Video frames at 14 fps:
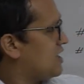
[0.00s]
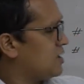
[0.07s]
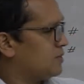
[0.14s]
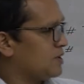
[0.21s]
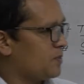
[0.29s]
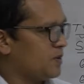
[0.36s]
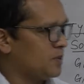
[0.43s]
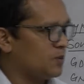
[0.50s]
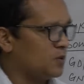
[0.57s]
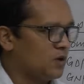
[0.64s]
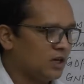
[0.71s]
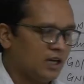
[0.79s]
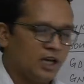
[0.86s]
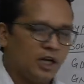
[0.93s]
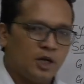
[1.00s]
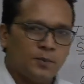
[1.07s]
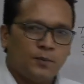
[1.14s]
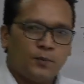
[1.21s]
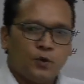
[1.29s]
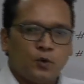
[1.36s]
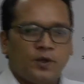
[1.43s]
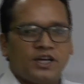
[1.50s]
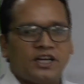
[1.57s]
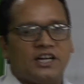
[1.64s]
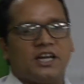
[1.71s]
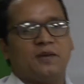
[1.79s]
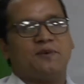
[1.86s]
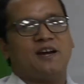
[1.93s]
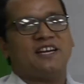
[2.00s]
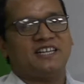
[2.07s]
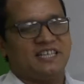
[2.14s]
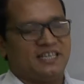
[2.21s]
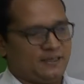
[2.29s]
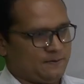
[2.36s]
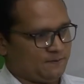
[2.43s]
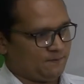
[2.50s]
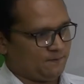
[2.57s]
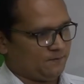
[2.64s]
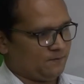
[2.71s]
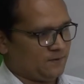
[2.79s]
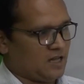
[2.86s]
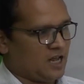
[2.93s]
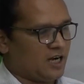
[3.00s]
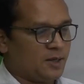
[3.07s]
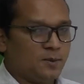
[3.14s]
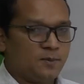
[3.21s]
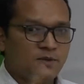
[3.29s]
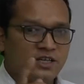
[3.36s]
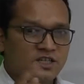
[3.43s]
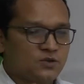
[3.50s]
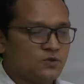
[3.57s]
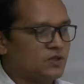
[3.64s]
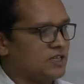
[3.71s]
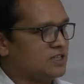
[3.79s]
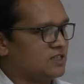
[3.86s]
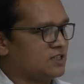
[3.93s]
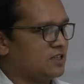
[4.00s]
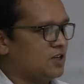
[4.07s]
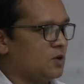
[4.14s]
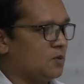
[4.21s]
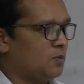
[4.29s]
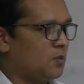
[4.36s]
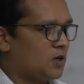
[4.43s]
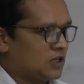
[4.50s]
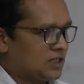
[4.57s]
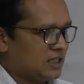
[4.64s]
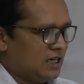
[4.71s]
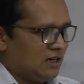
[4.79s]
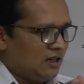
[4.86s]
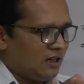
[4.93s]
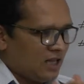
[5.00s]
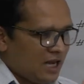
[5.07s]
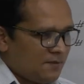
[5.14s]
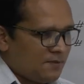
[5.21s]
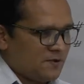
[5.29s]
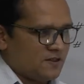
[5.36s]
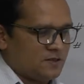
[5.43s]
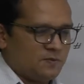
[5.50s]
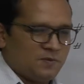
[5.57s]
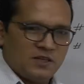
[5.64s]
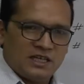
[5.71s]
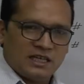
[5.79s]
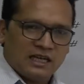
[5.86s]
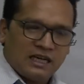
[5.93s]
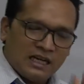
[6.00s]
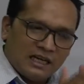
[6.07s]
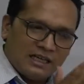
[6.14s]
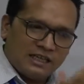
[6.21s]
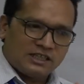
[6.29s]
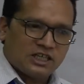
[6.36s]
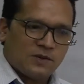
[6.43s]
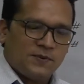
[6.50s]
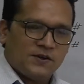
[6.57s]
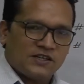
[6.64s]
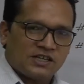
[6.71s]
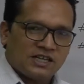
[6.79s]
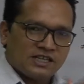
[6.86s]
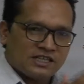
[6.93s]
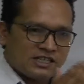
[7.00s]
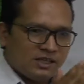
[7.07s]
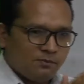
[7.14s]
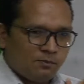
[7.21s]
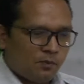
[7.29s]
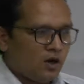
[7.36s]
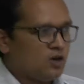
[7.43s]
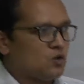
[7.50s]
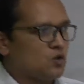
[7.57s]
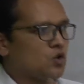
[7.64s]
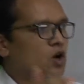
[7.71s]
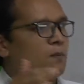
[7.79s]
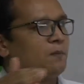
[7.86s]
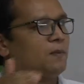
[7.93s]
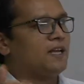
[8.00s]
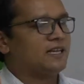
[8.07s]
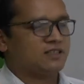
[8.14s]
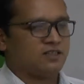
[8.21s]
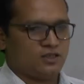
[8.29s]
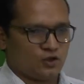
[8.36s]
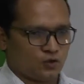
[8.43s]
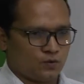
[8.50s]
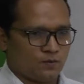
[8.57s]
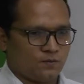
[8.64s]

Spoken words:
of the people improving day by day. Remember students, but life is being little bit simple to complex also.